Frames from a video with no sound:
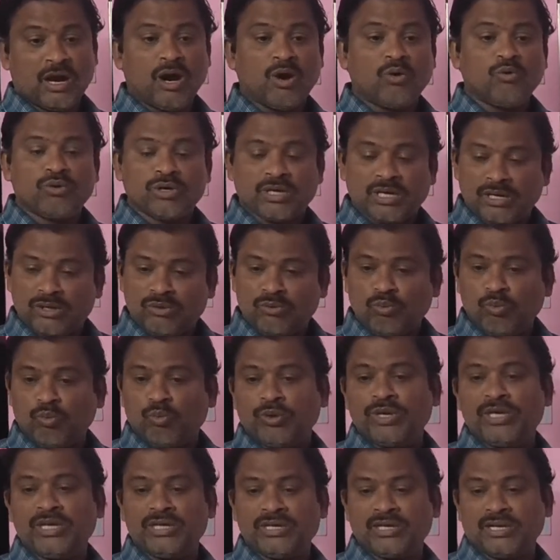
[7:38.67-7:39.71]
how can
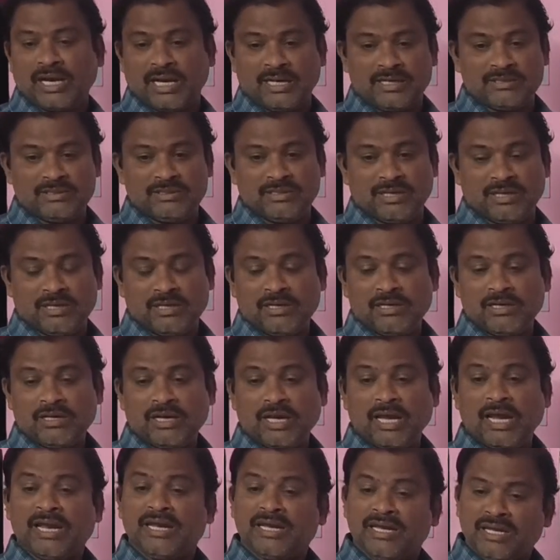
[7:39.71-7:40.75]
we write the
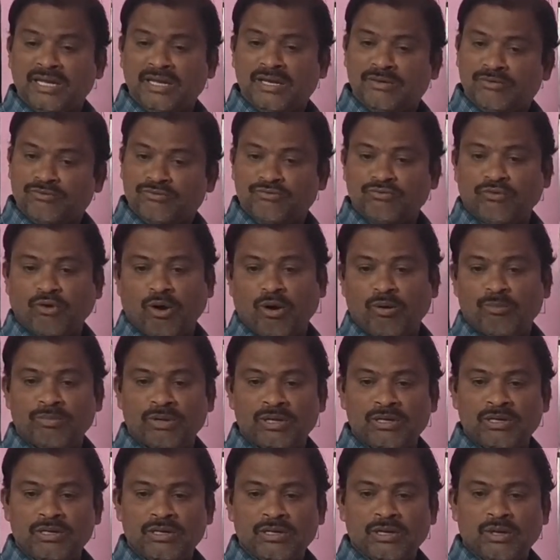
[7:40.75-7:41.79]
any
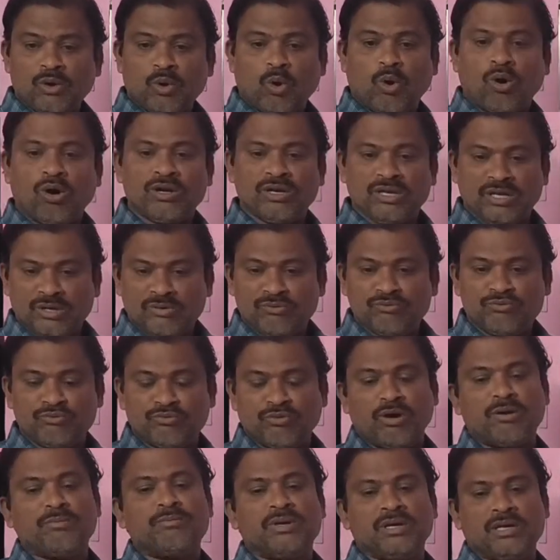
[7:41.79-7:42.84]
formal or
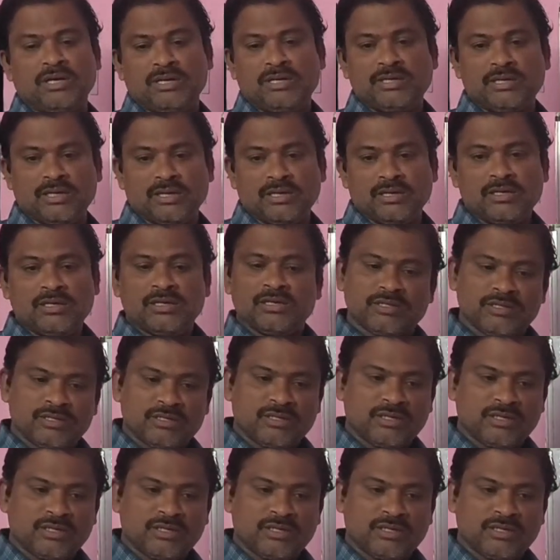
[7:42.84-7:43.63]
informal letter?